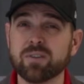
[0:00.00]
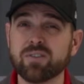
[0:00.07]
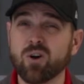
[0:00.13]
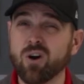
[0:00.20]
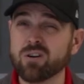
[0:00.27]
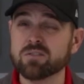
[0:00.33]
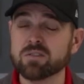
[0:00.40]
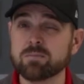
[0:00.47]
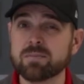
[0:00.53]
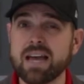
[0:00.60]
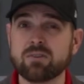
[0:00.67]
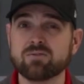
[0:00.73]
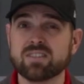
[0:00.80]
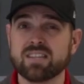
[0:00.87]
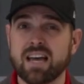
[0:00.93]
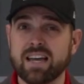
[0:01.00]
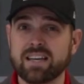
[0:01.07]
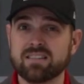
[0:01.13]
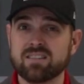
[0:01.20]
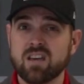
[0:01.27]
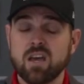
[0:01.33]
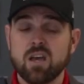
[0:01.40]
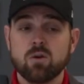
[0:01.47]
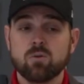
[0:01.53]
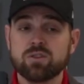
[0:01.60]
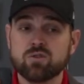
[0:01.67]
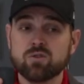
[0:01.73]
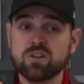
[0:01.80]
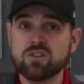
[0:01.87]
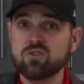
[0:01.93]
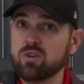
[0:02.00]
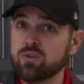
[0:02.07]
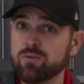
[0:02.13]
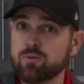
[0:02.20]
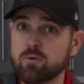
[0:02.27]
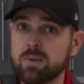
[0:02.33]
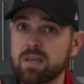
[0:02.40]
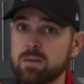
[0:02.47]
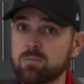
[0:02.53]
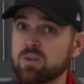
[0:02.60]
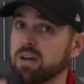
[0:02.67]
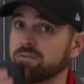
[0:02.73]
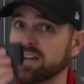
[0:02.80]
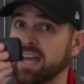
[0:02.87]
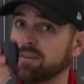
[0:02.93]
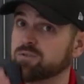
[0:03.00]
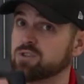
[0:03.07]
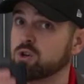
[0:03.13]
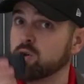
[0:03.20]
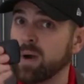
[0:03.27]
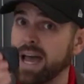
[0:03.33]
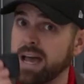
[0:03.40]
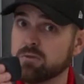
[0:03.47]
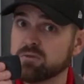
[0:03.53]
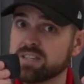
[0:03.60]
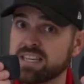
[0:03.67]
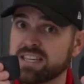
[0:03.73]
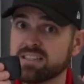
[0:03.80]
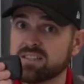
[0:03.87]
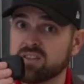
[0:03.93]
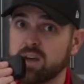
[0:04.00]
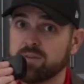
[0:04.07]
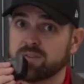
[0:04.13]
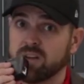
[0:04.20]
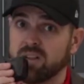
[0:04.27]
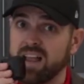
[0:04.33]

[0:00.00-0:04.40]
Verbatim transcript: but there are some downsides. With traditional through-beam, you have to have two housings, you have to